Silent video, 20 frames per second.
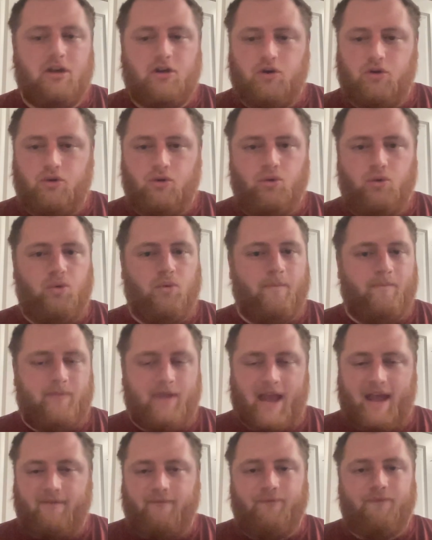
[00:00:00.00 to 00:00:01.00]
who
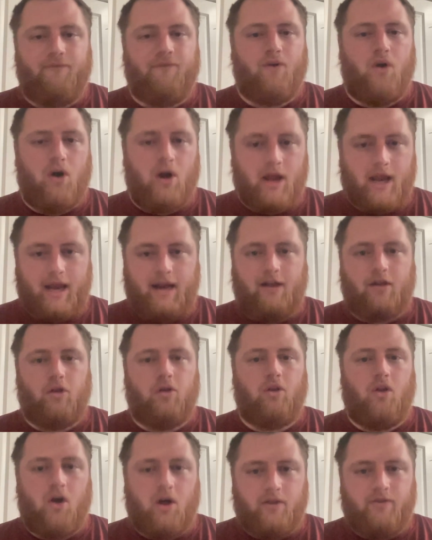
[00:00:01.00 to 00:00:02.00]
have fought and
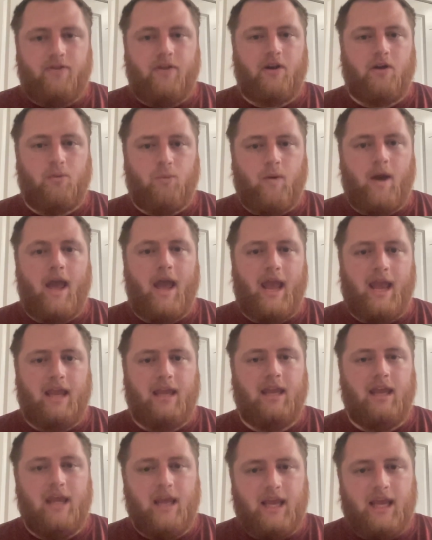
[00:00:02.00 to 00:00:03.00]
clawed their
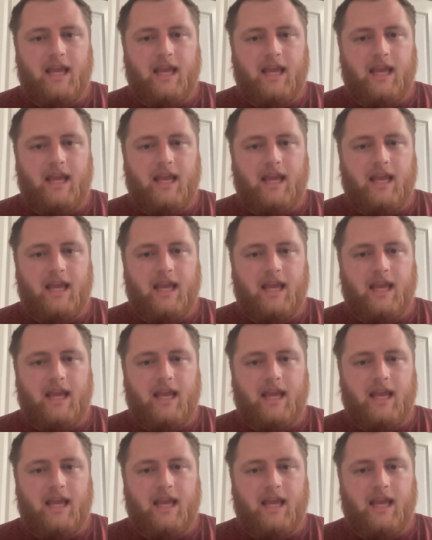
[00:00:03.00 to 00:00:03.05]
way